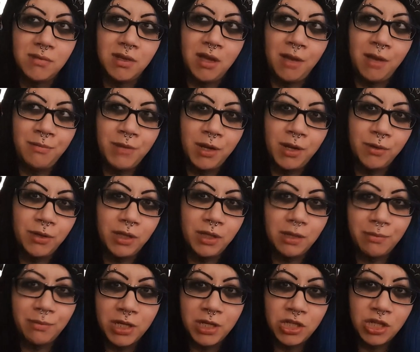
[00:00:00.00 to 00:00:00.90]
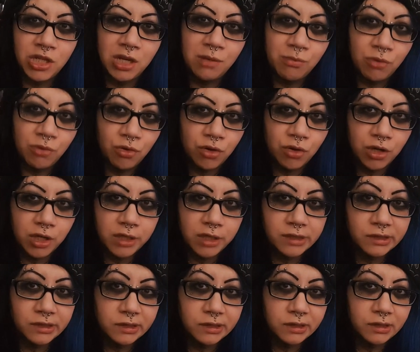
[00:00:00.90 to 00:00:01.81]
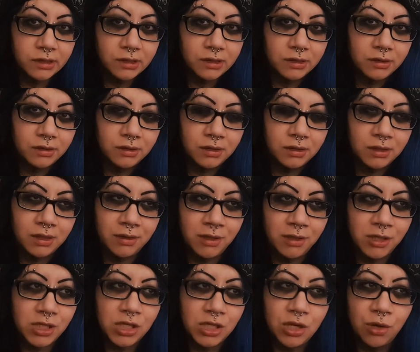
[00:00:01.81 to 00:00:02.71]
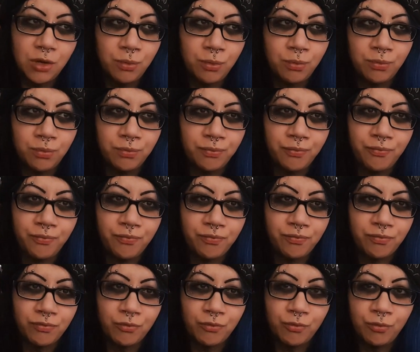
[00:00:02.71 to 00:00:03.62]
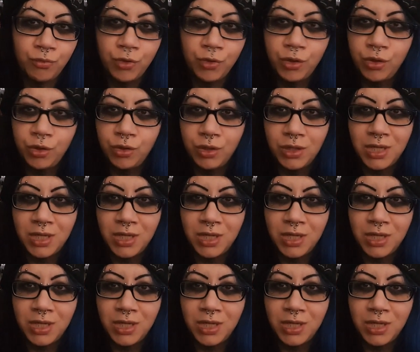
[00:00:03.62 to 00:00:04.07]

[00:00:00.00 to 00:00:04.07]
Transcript: I'm not really a bitch anymore. There's no real